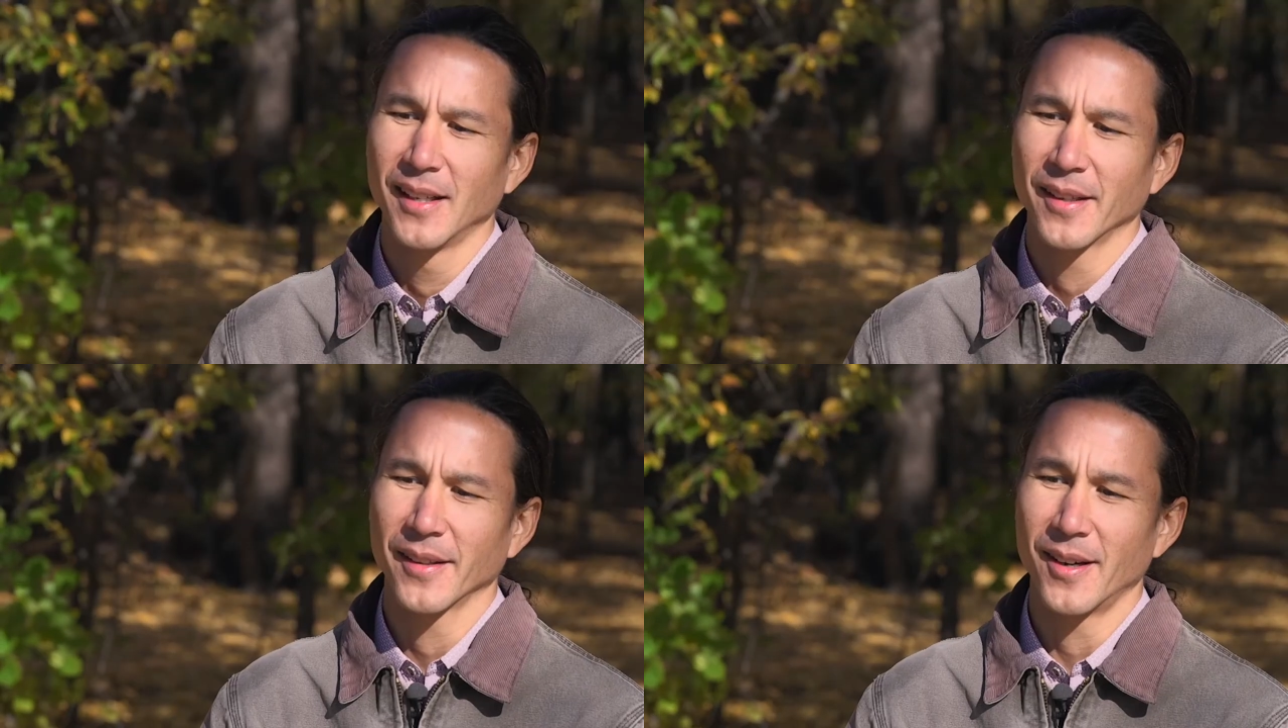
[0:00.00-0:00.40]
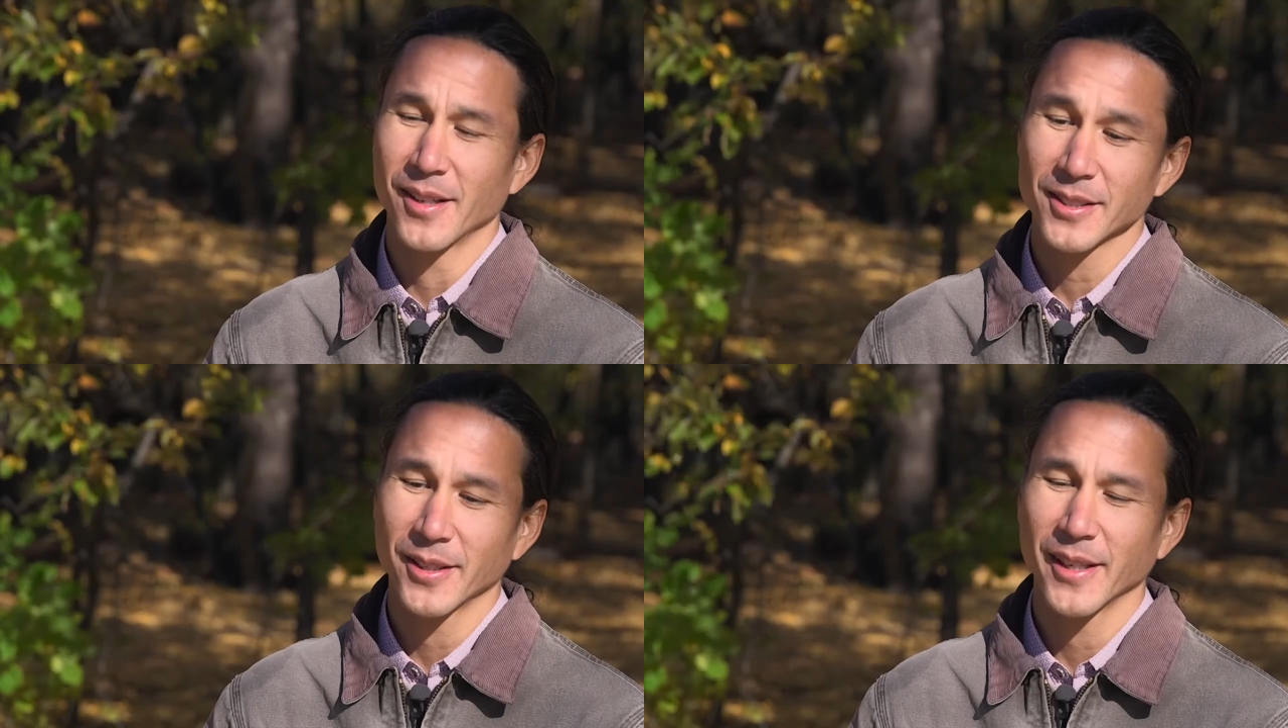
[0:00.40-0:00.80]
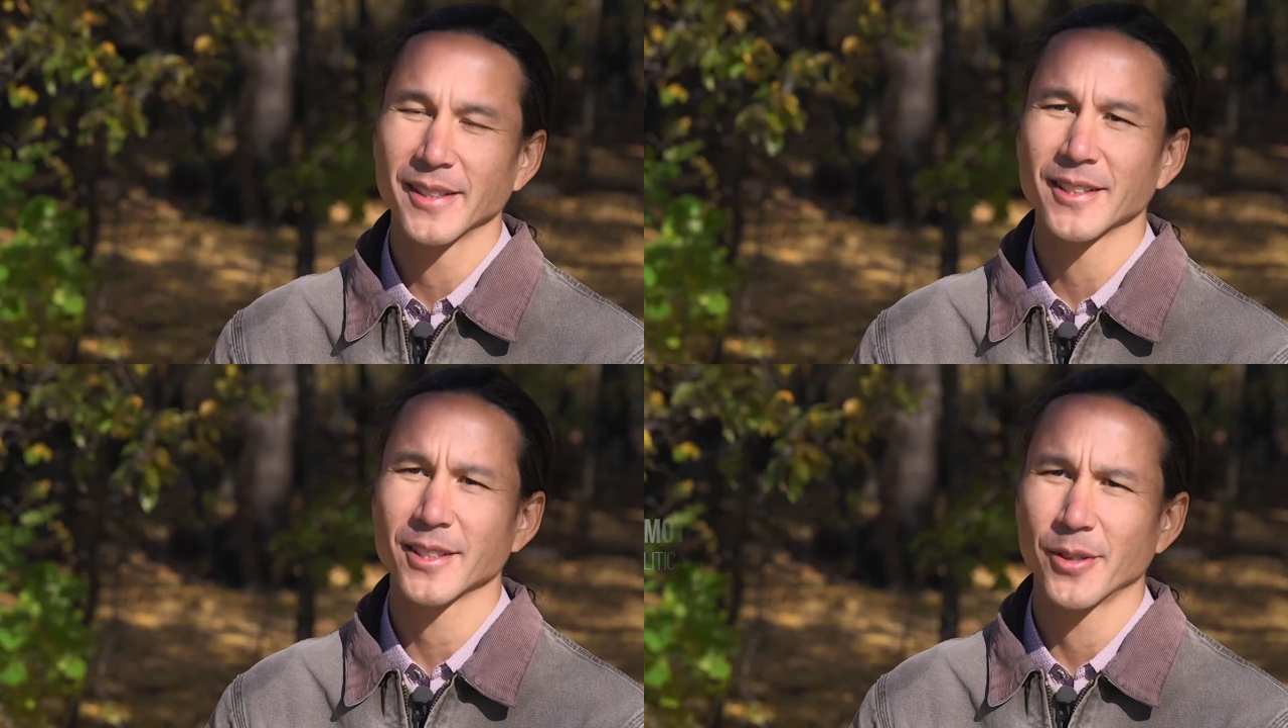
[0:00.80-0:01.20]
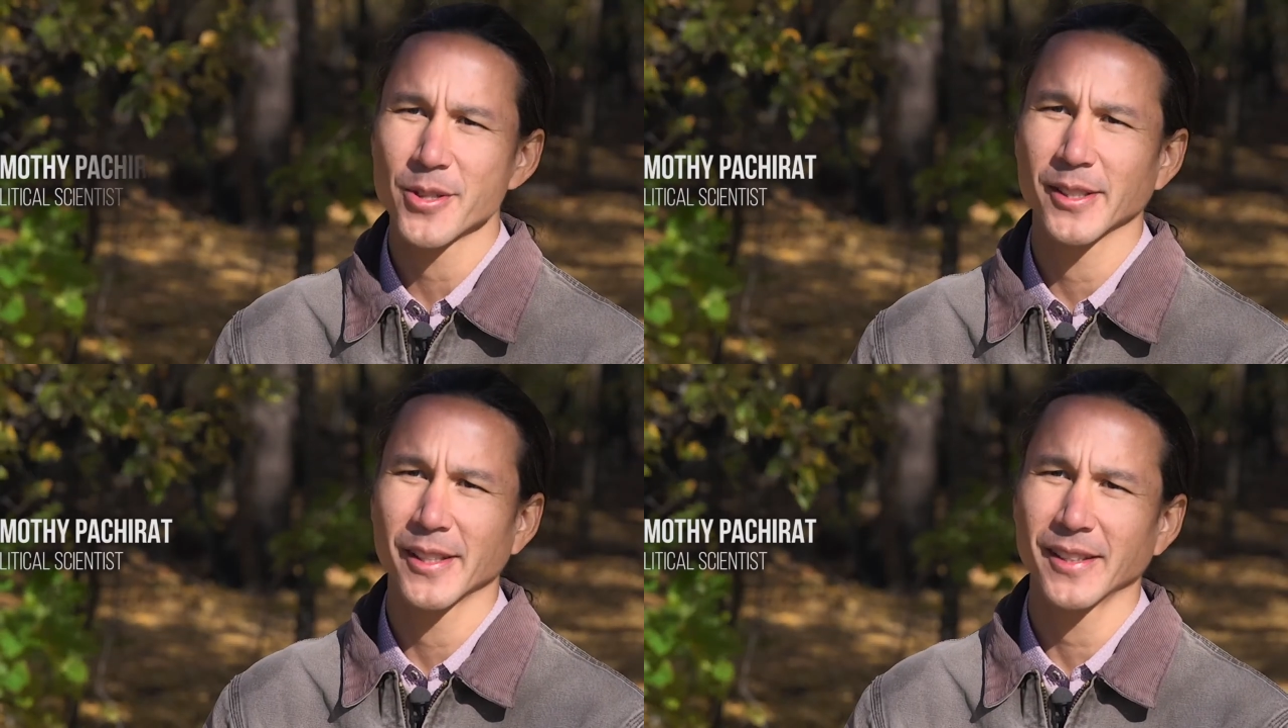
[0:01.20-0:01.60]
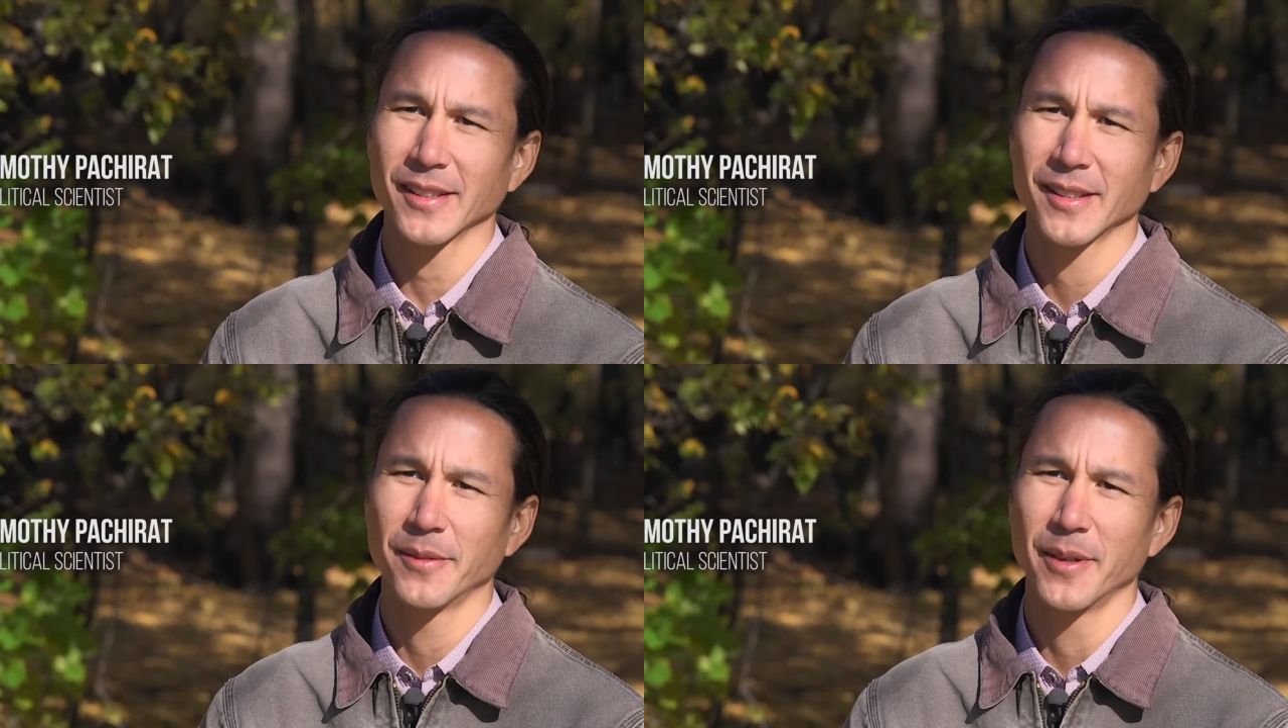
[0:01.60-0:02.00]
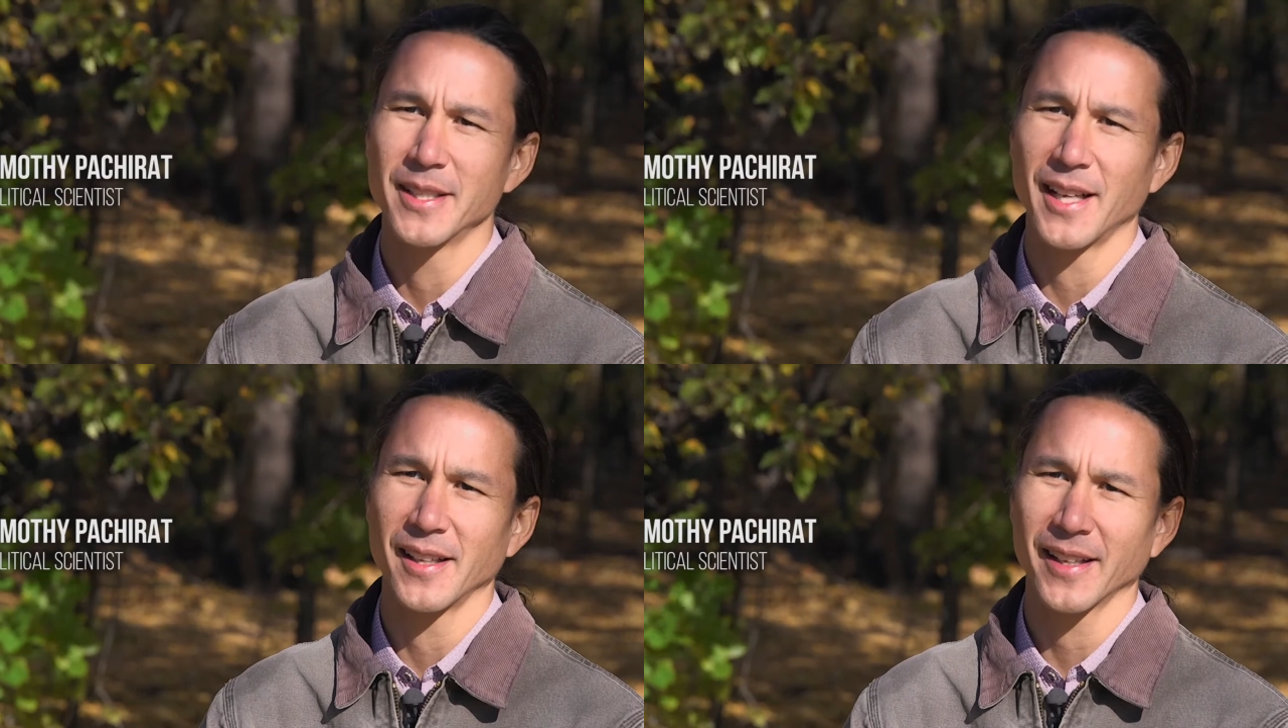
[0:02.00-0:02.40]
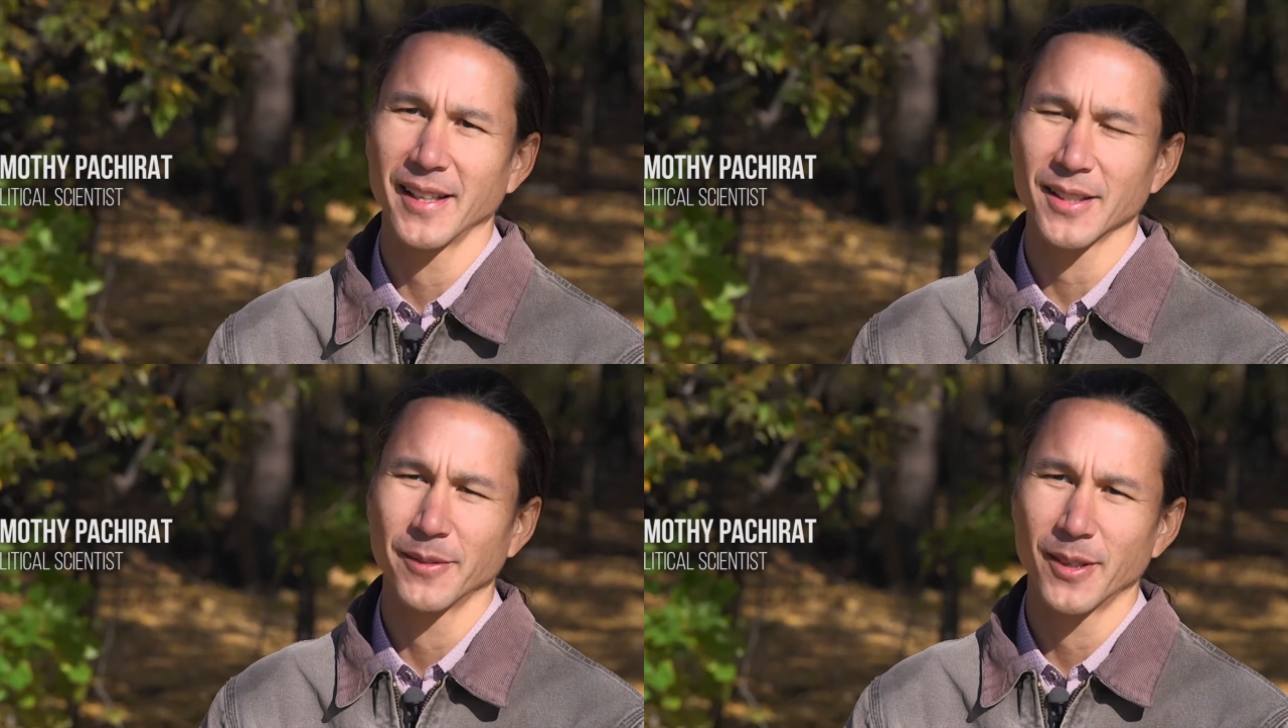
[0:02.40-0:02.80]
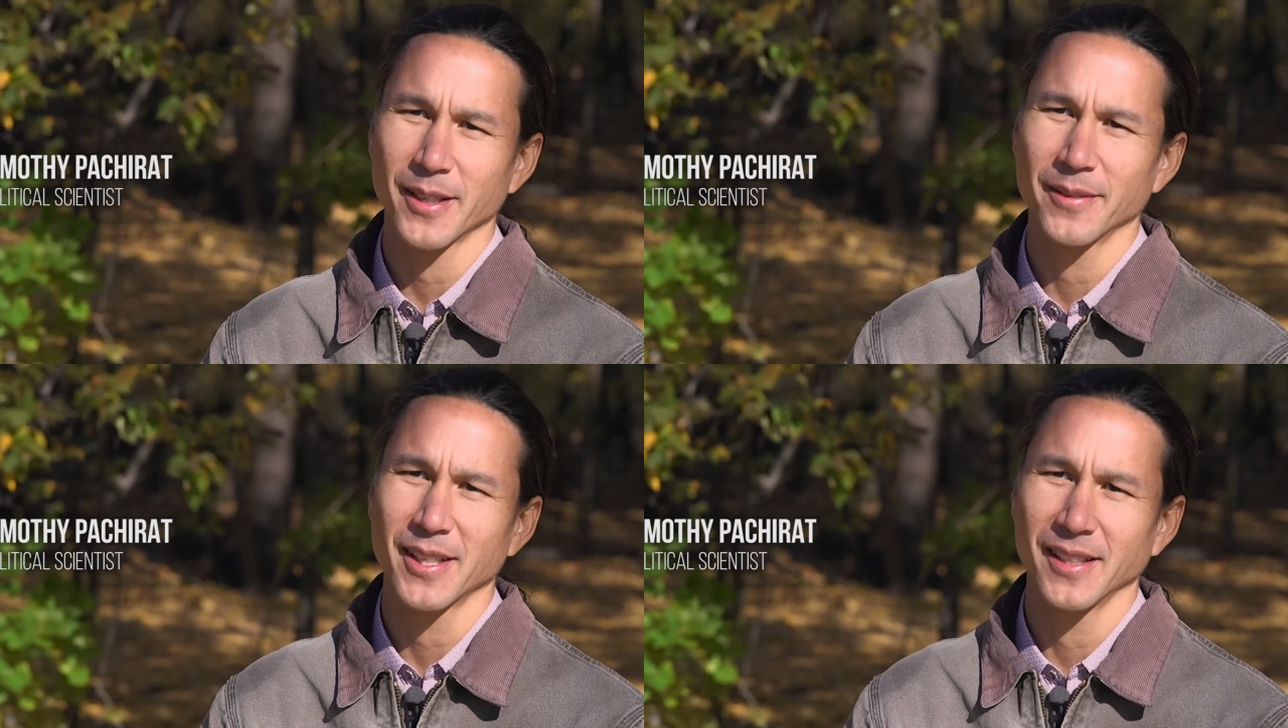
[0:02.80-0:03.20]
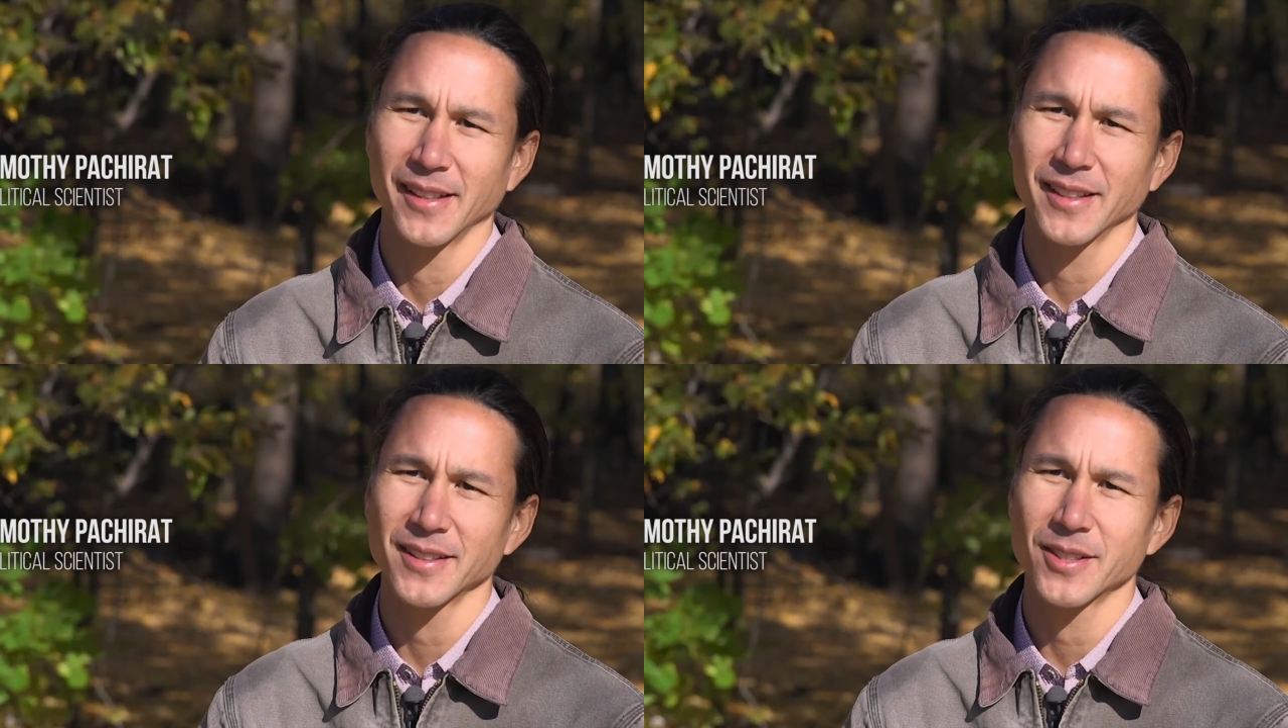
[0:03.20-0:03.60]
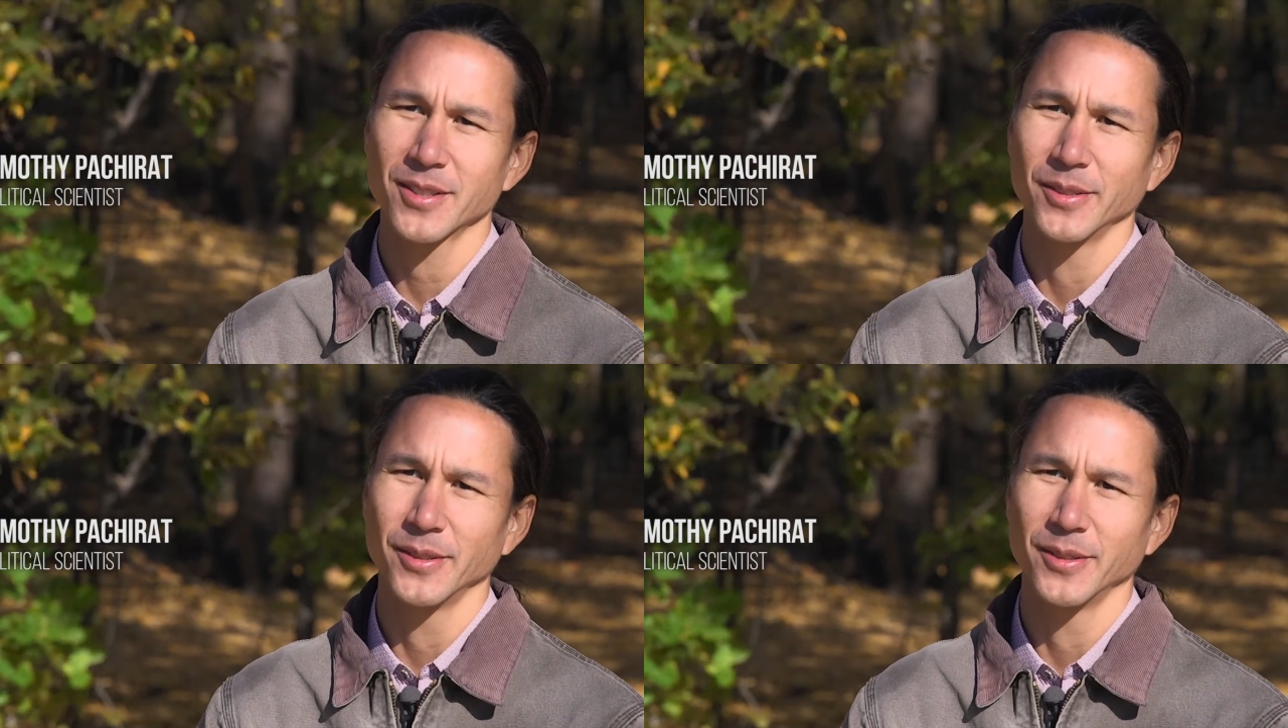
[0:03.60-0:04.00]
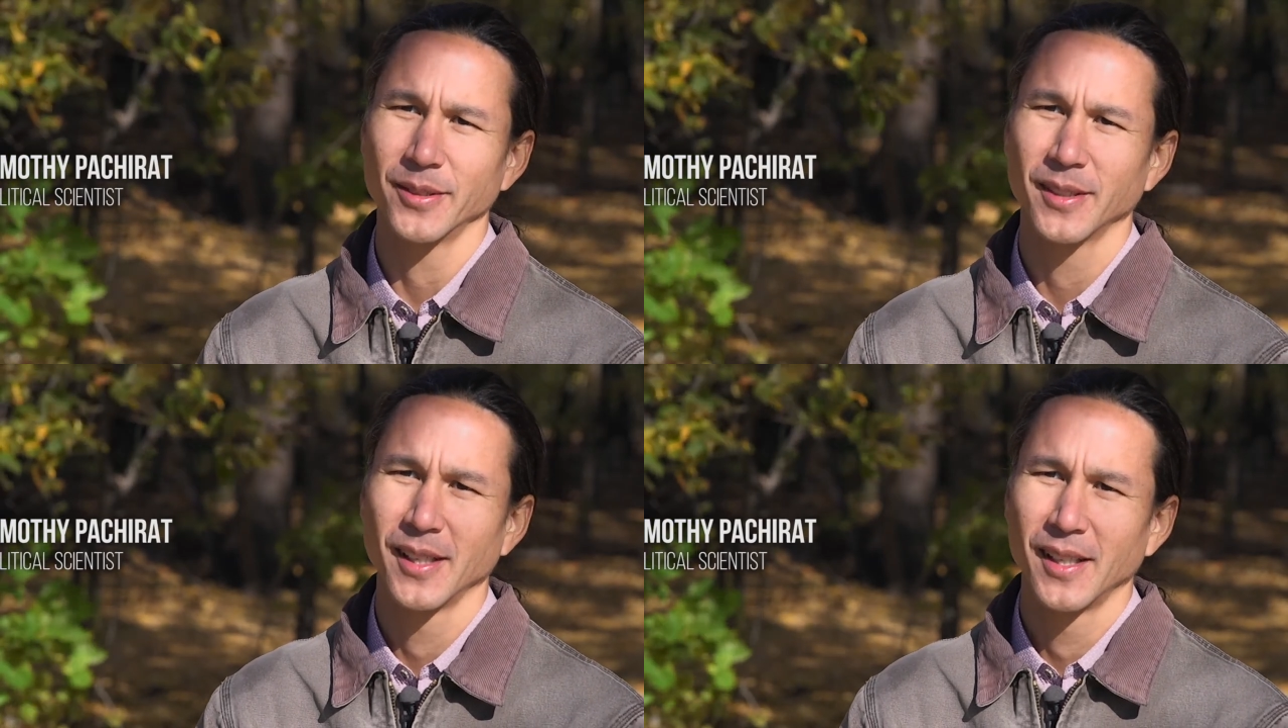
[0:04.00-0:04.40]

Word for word: They're also hidden socially. We delegate the work of killing to